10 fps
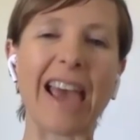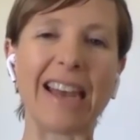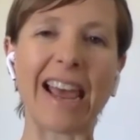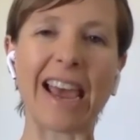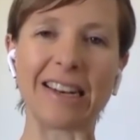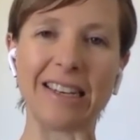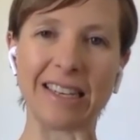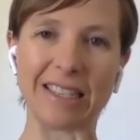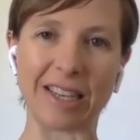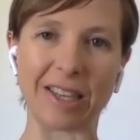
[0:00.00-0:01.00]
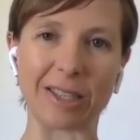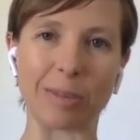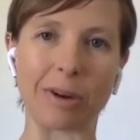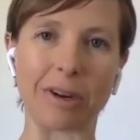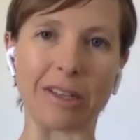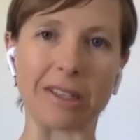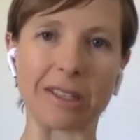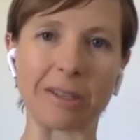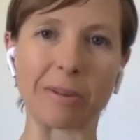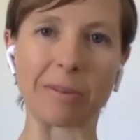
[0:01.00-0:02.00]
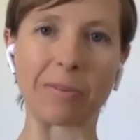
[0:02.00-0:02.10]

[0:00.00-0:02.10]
Anne had a near-death experience.